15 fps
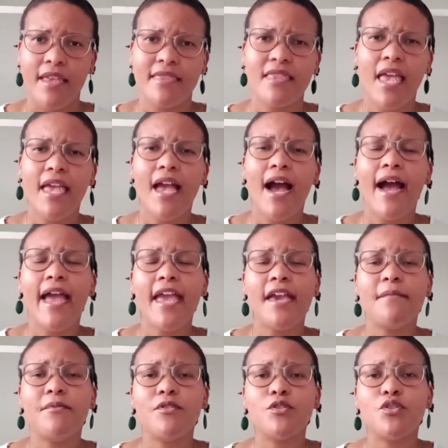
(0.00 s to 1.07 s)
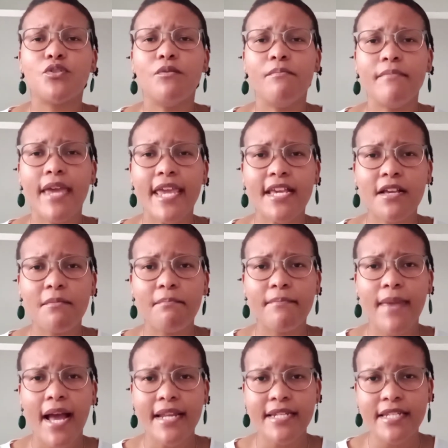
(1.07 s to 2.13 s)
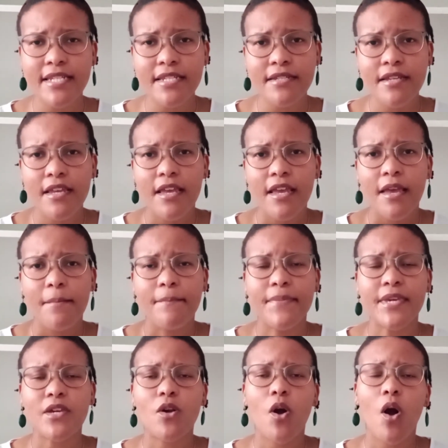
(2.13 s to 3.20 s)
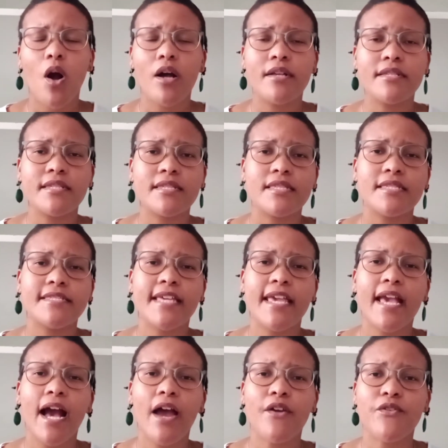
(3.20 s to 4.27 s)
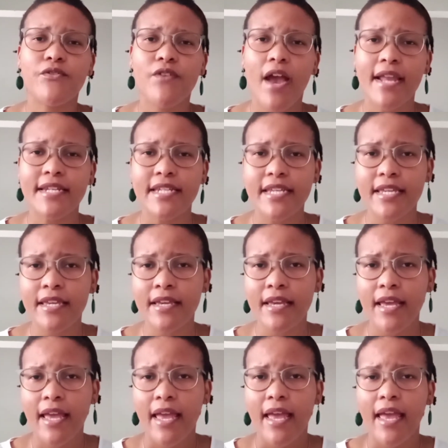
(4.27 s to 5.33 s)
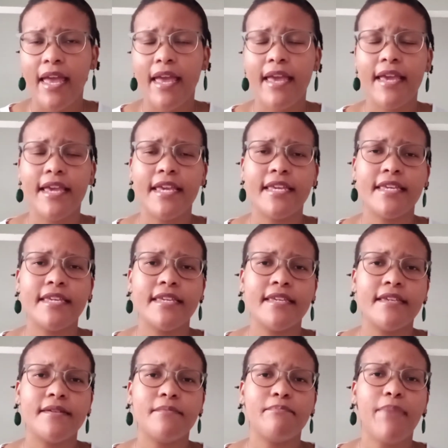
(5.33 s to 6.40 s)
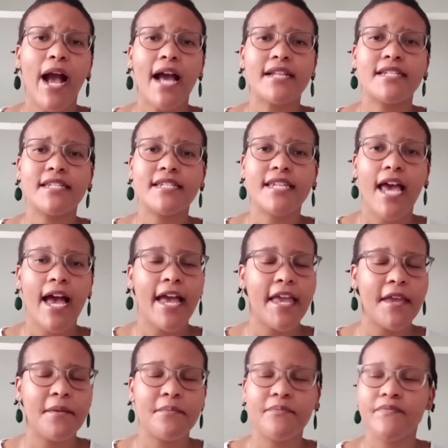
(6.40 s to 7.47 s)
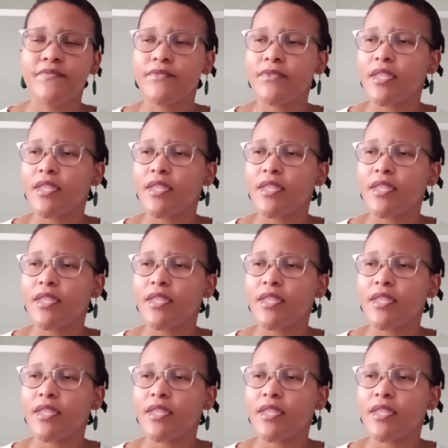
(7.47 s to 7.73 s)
They are able to make money because they are running a part-time